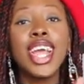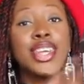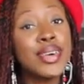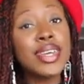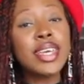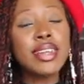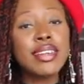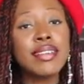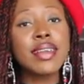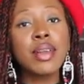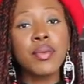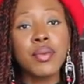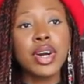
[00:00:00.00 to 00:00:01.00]
you can
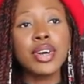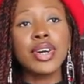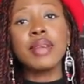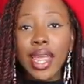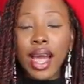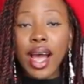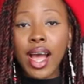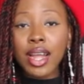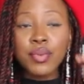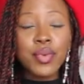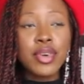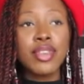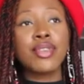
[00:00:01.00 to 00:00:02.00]
still wear it. My
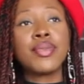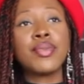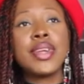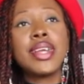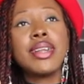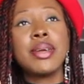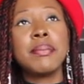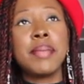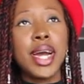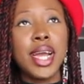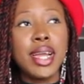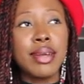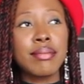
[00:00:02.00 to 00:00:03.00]
hat was really
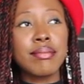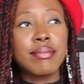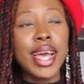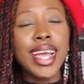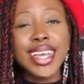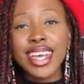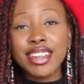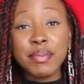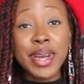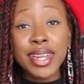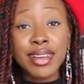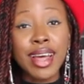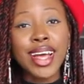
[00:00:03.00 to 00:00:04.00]
my, I guess,
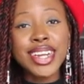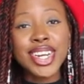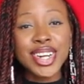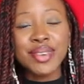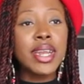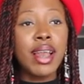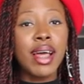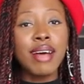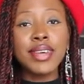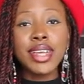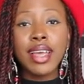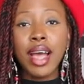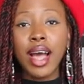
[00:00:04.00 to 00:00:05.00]
my touch. In
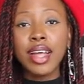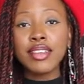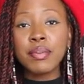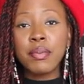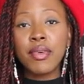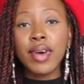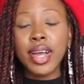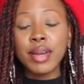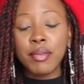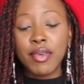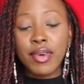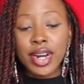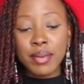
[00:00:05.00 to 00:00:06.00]
loving hats more and
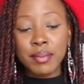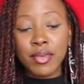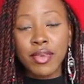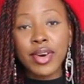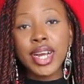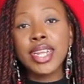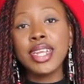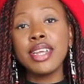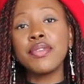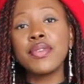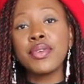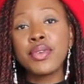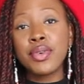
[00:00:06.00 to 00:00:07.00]
more and more, and
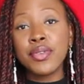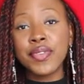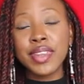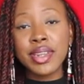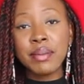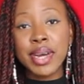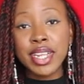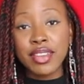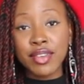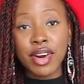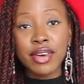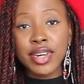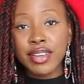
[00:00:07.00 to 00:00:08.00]
if you've seen my
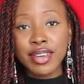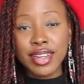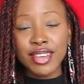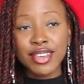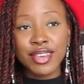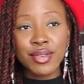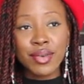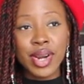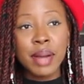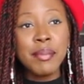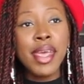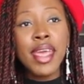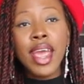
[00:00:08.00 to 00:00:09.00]
stories on Instagram,